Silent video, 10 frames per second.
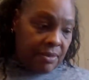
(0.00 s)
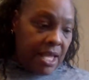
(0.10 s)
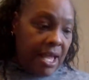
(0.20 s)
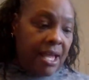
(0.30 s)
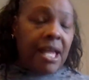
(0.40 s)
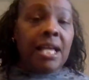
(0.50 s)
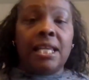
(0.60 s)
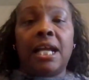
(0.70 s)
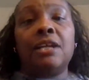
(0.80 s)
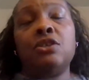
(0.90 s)
Okay.
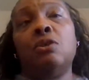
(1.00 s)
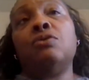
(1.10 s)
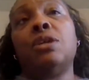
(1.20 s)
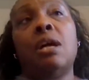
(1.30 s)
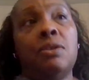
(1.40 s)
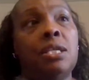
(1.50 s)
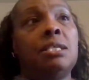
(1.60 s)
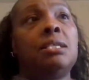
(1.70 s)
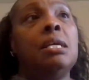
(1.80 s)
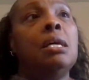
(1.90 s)
Like I told y'all,
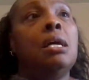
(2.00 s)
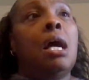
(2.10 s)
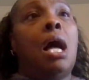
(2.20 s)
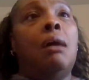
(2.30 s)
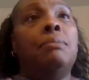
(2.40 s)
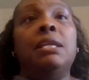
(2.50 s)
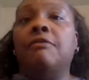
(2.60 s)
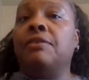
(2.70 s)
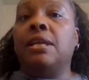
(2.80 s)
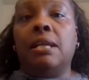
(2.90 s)
this, I'm
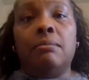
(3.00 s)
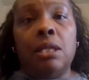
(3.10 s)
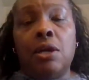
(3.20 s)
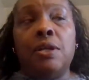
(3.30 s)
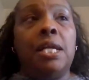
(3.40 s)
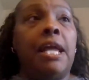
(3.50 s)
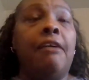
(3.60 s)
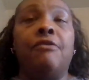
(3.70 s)
living and I'm learning.